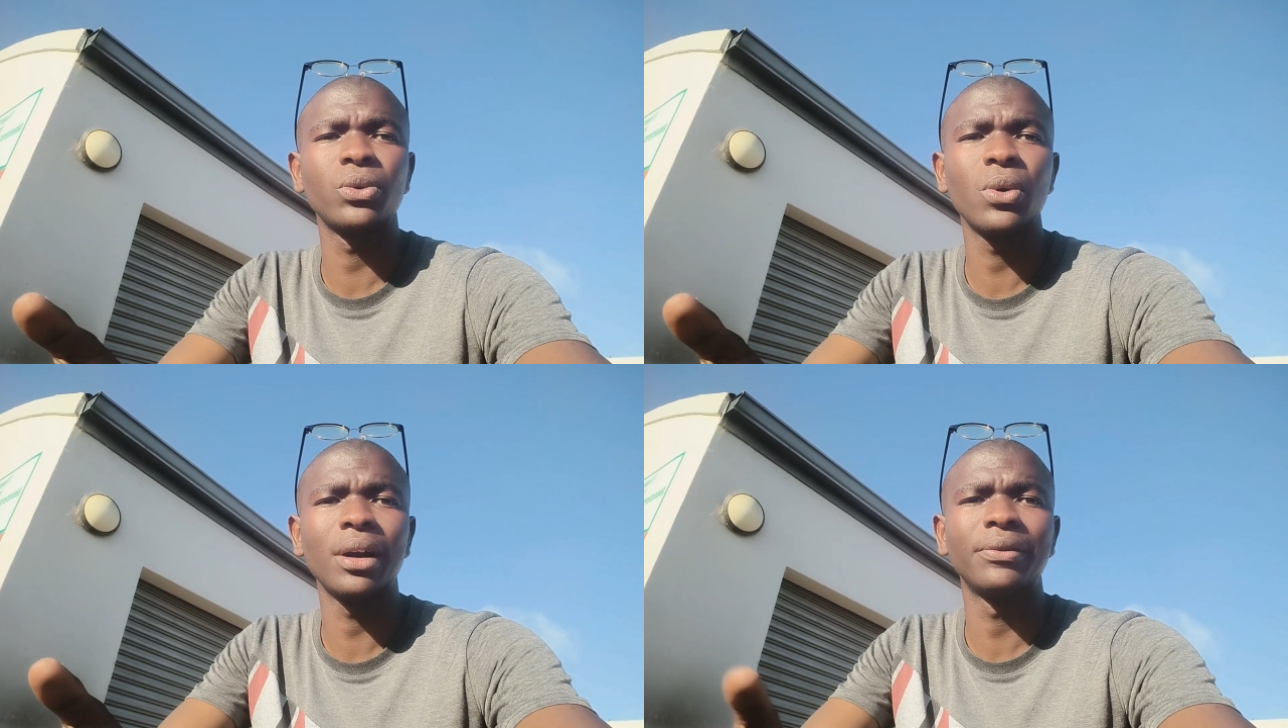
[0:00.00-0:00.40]

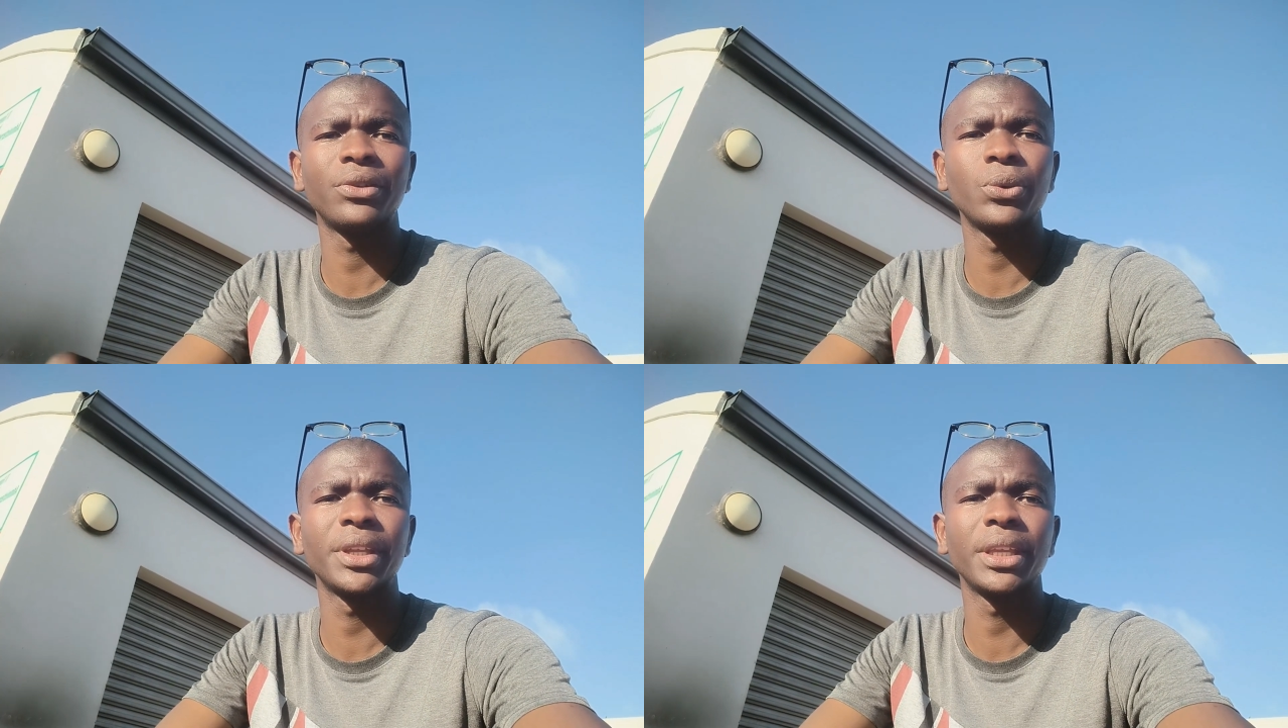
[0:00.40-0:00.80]
who are
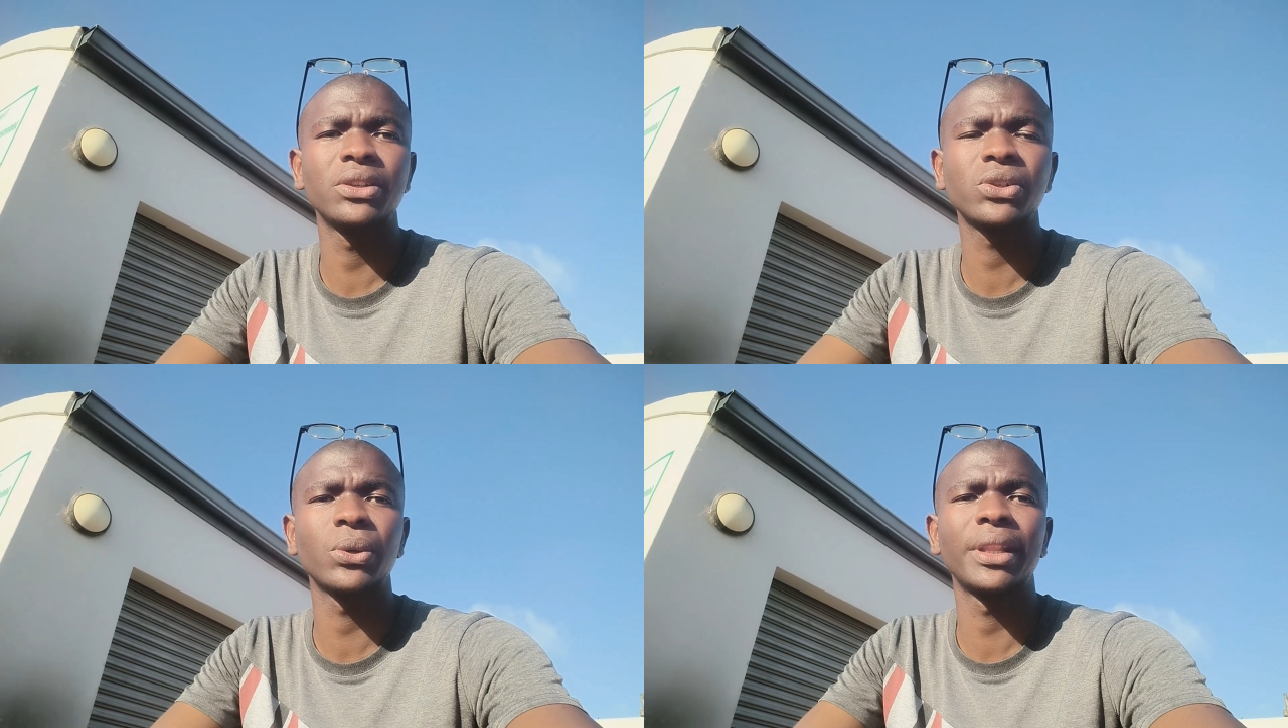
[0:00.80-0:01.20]
viewing
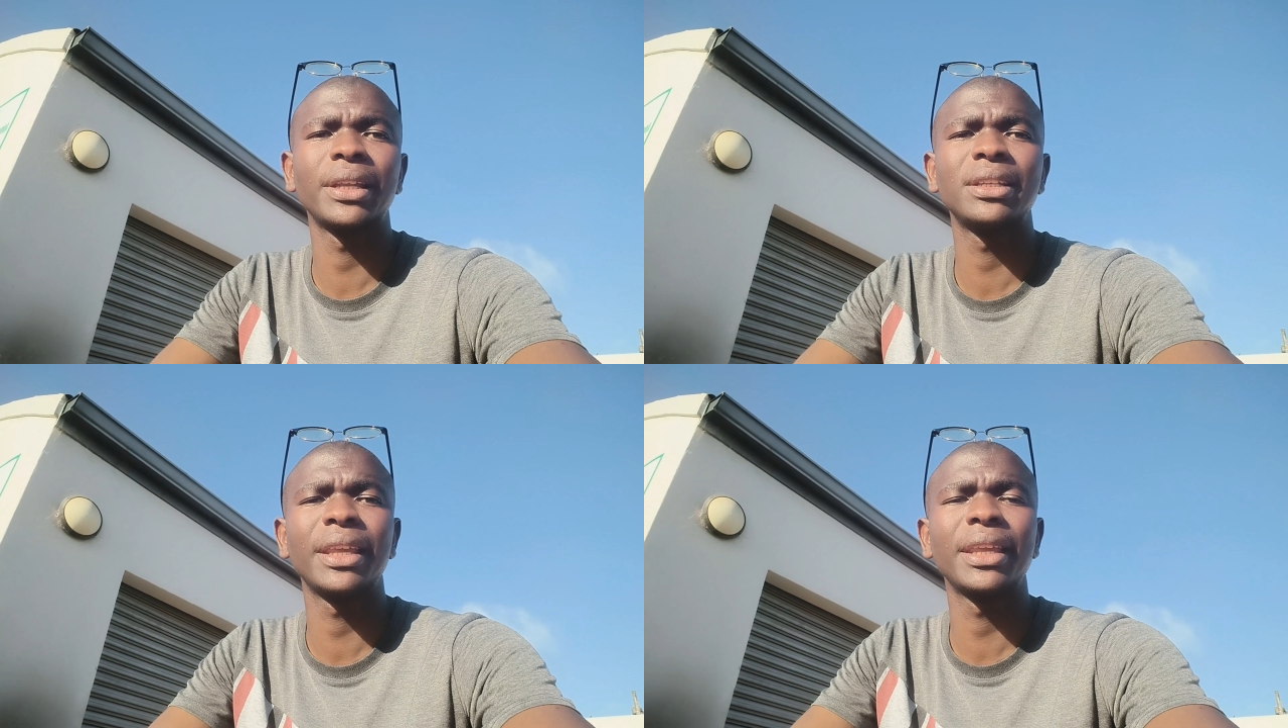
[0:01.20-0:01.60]
it so
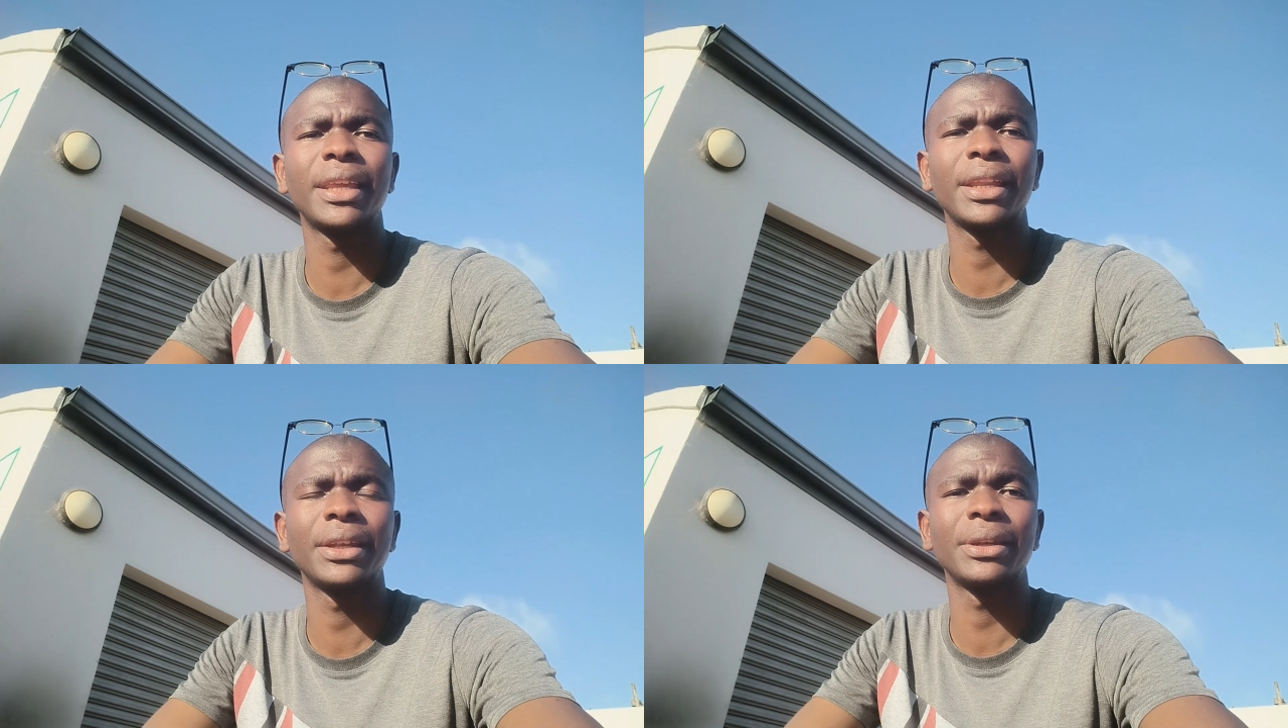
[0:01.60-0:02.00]
that they
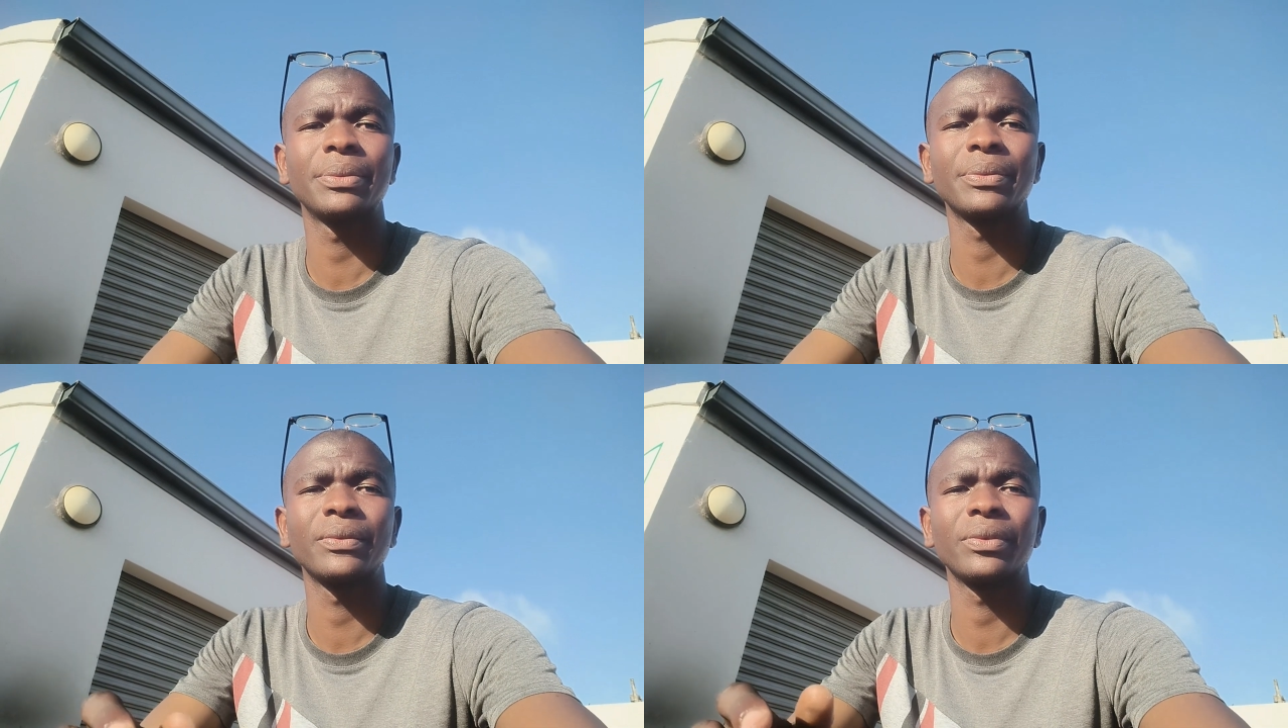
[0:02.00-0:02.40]
can